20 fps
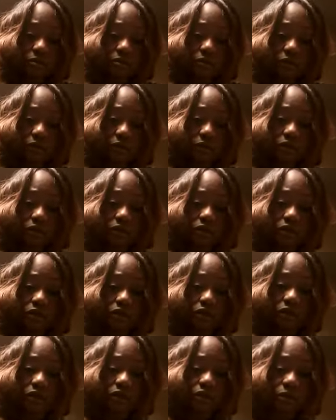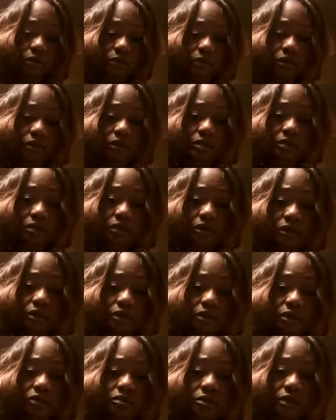And we're going to take it and we're going to put it
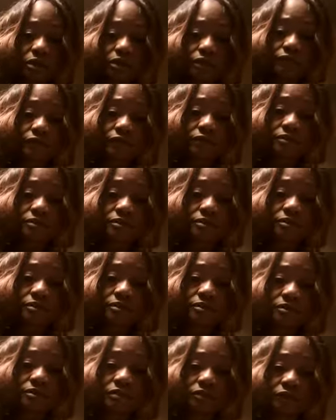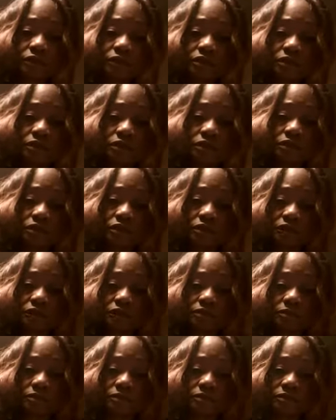into our oven, into the
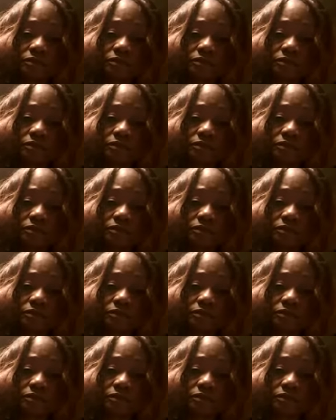oven.